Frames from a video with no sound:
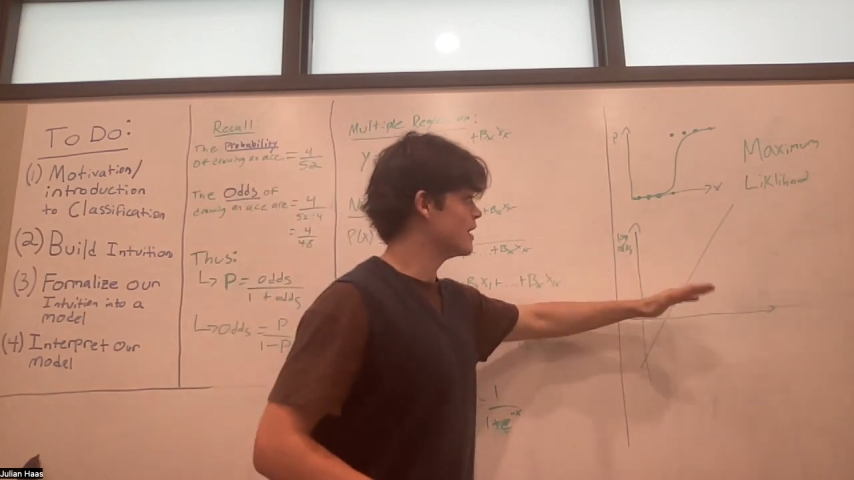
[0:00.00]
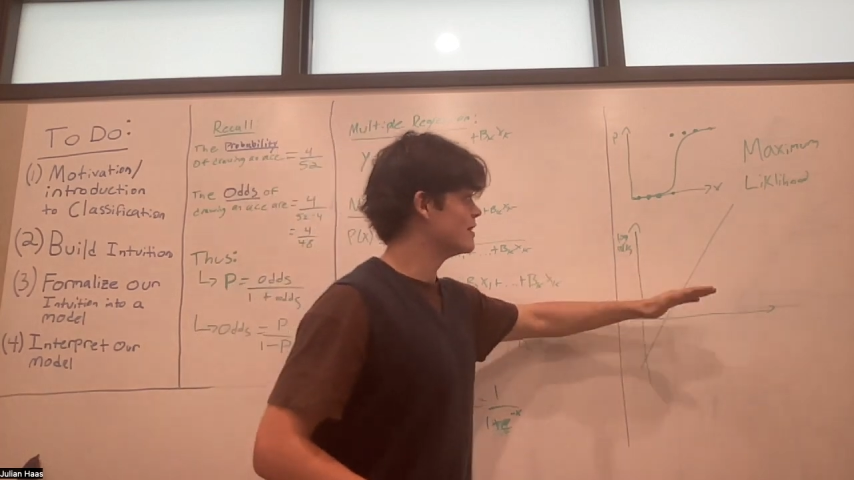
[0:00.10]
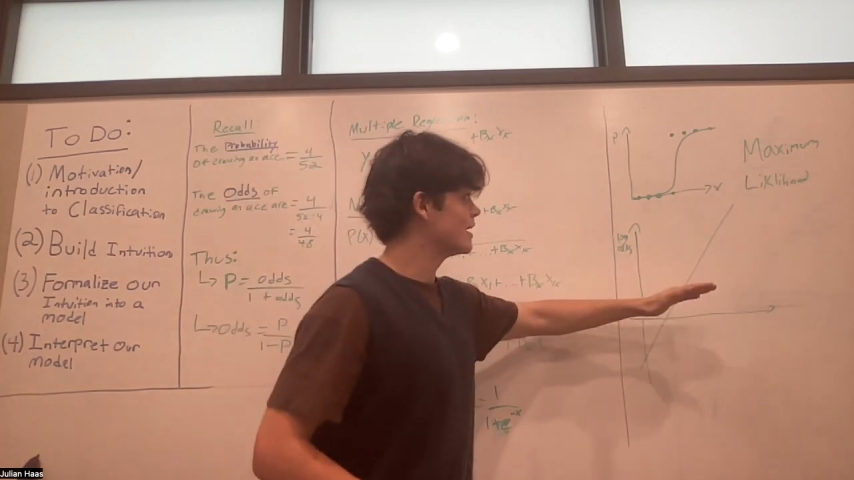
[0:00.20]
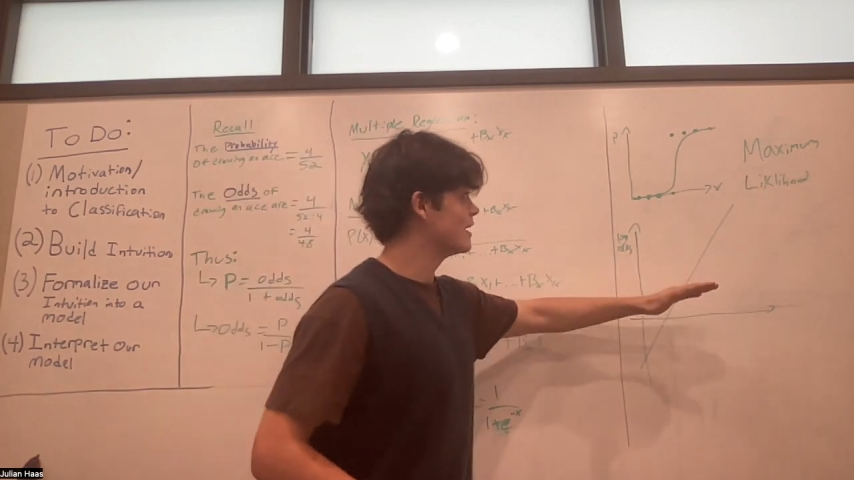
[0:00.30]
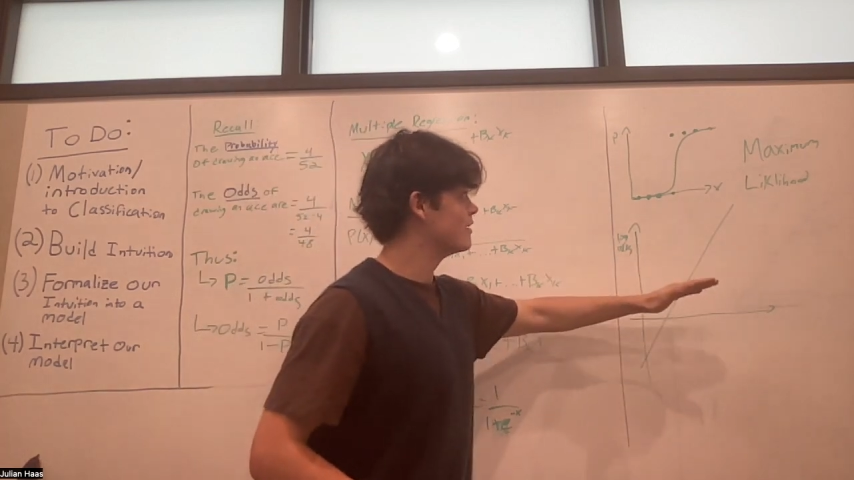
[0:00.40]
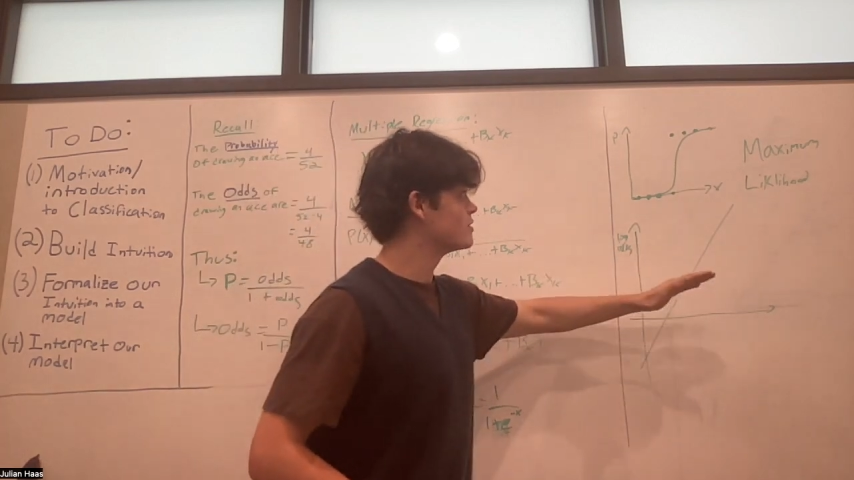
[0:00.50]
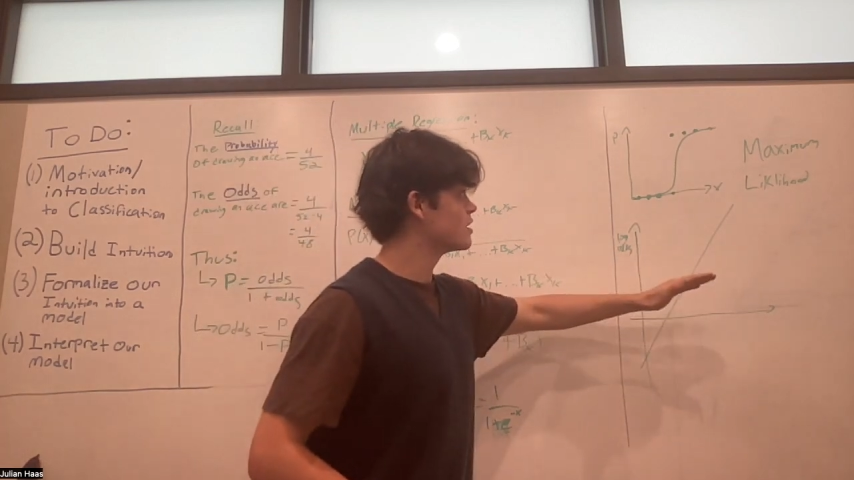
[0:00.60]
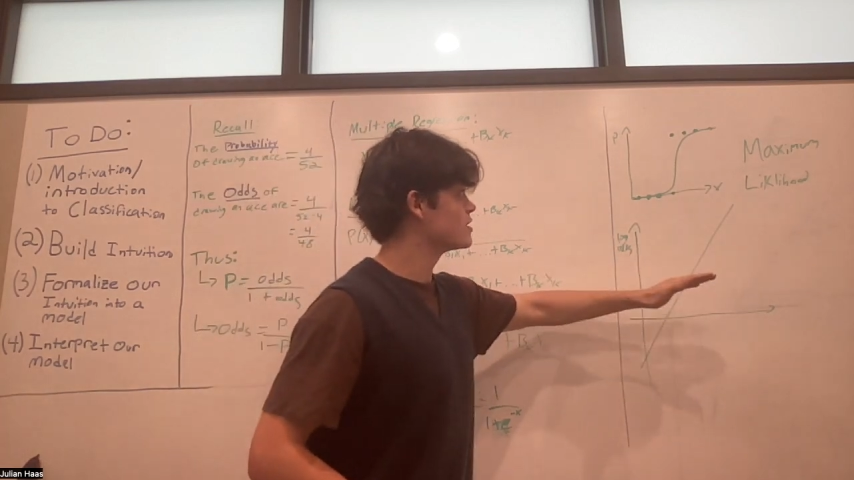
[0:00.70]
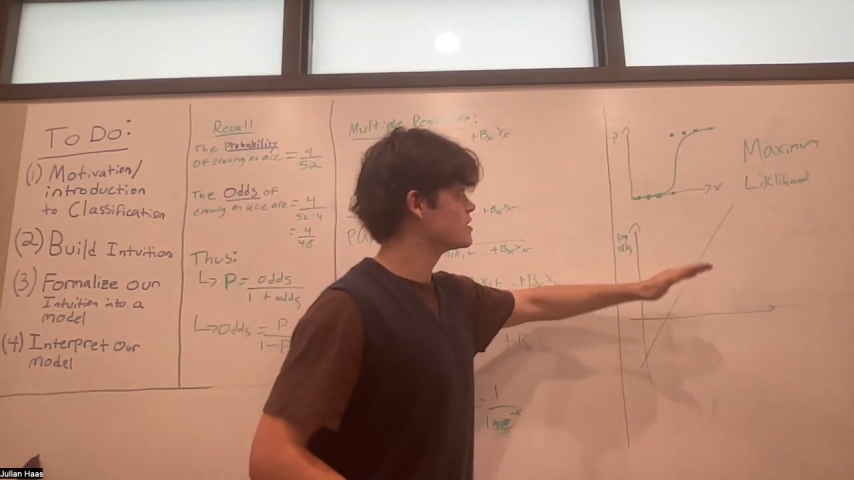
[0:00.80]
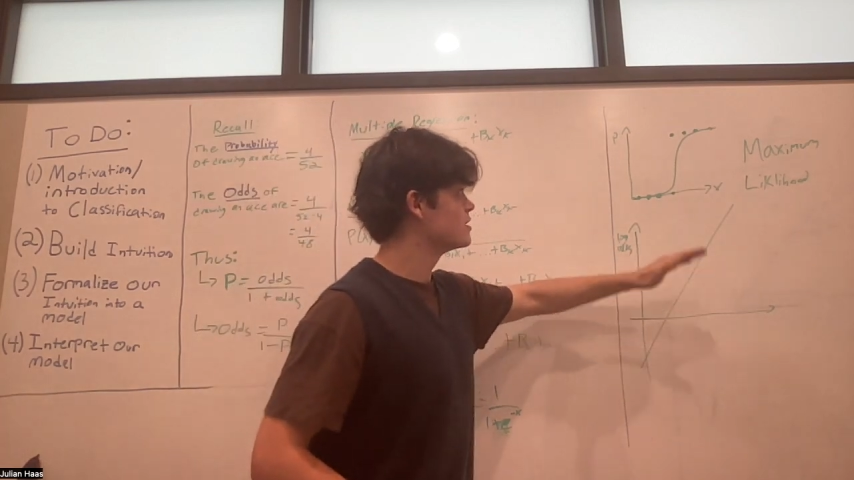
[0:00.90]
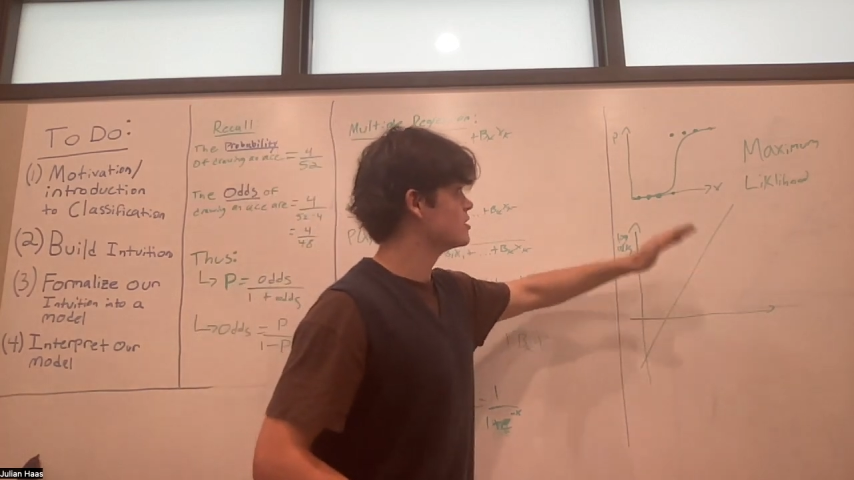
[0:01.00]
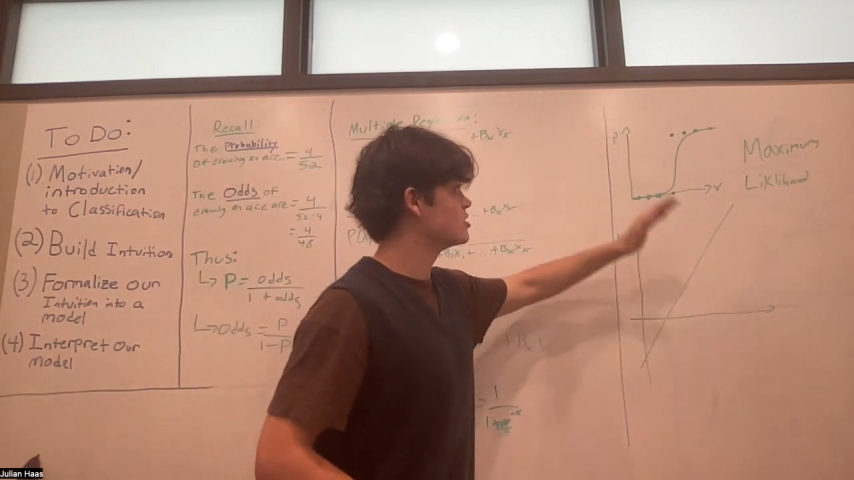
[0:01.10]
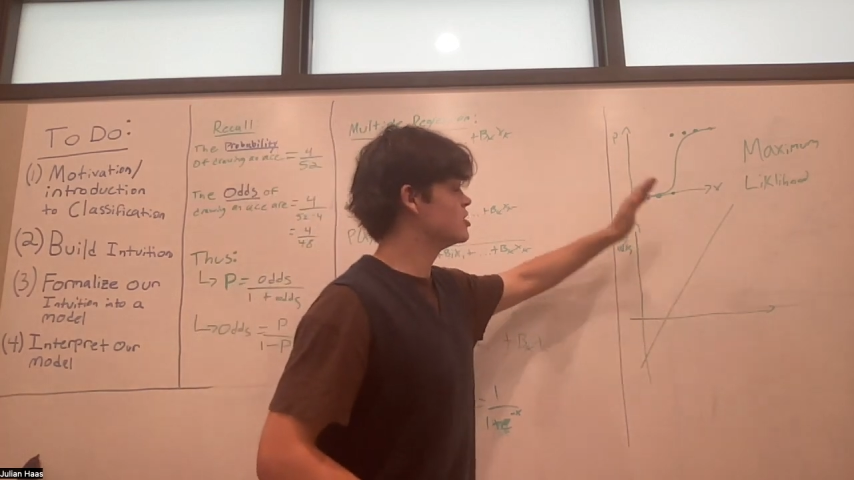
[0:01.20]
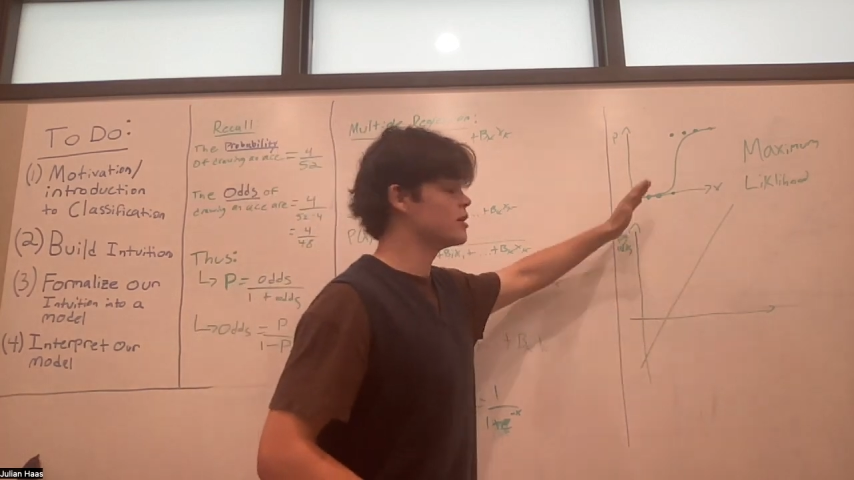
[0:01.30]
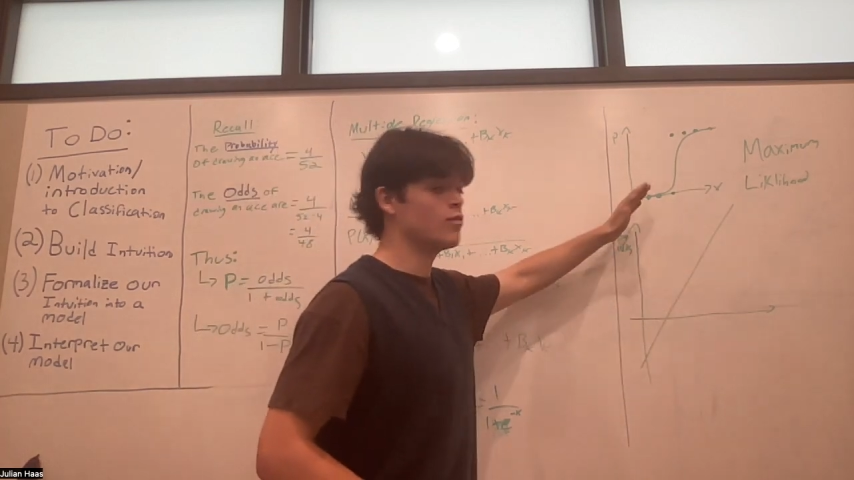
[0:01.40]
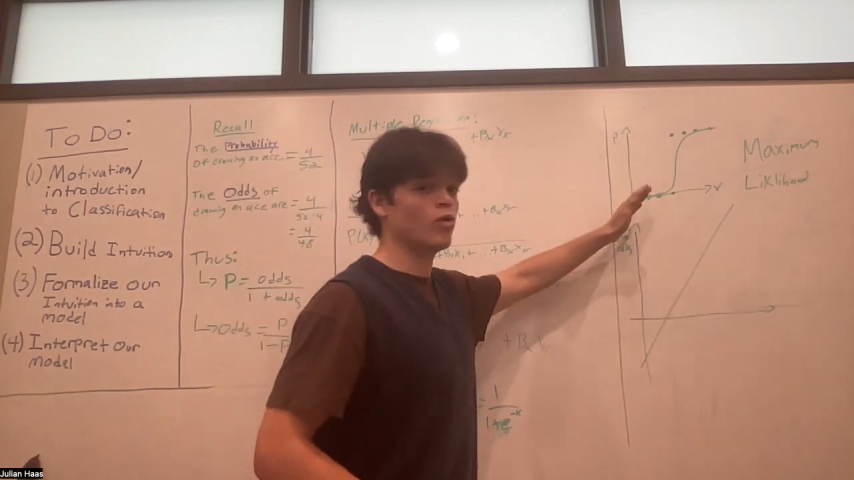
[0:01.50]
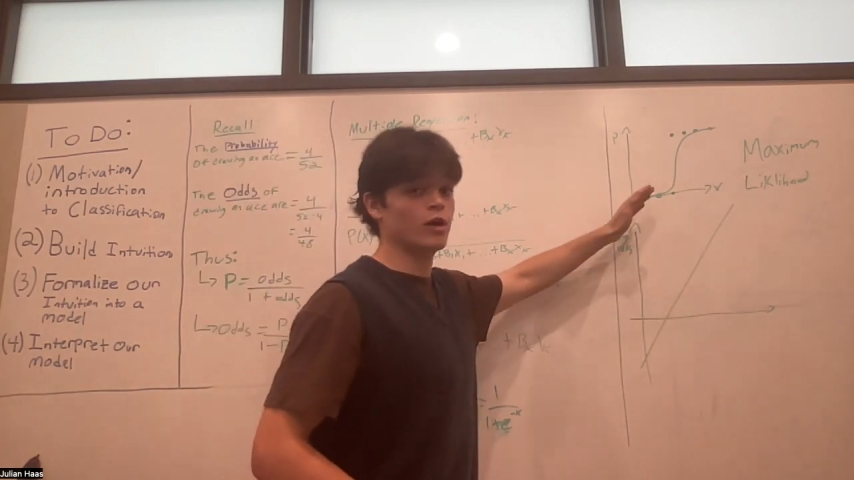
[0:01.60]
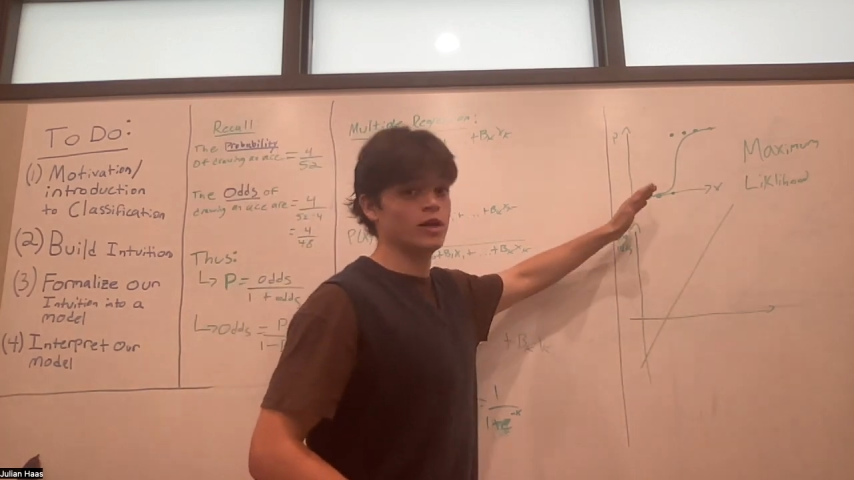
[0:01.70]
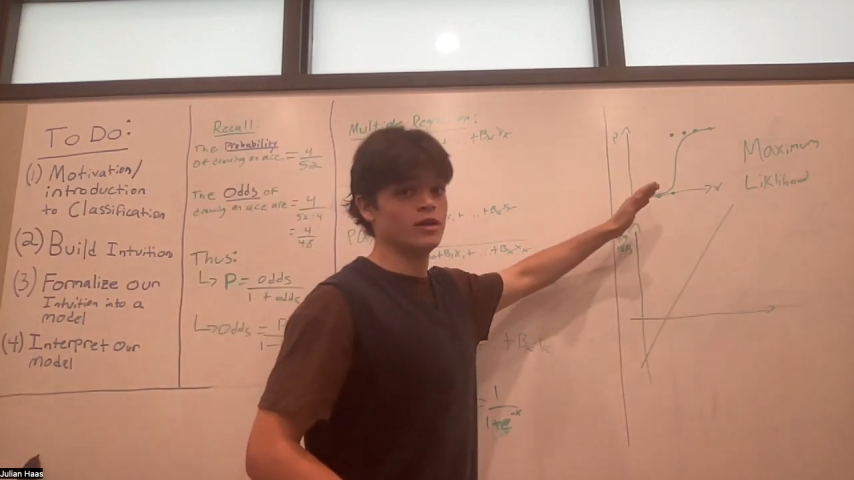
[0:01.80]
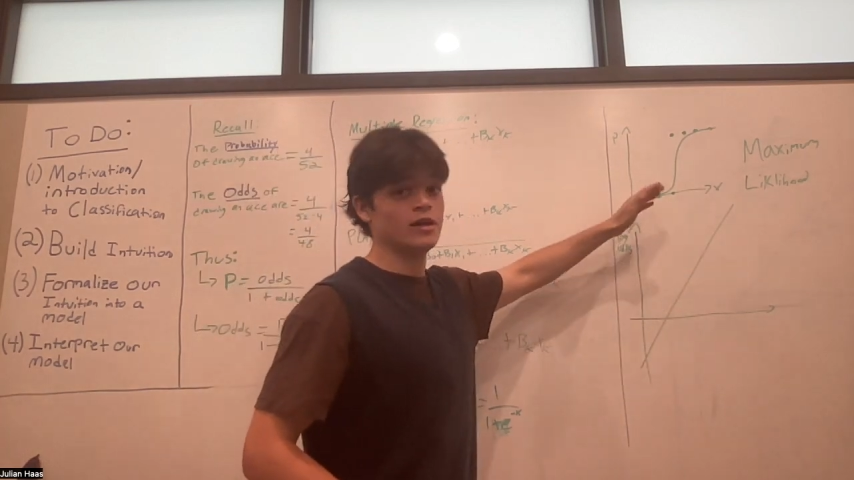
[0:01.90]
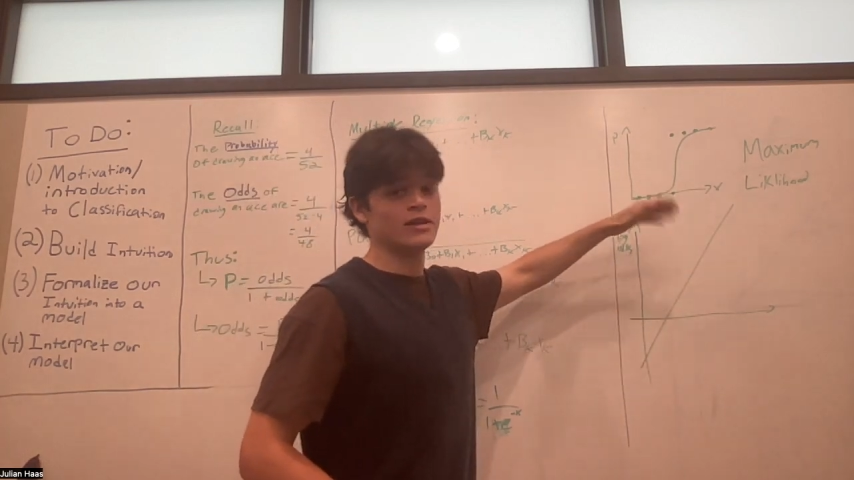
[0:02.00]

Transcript: that then gives us the sigmoid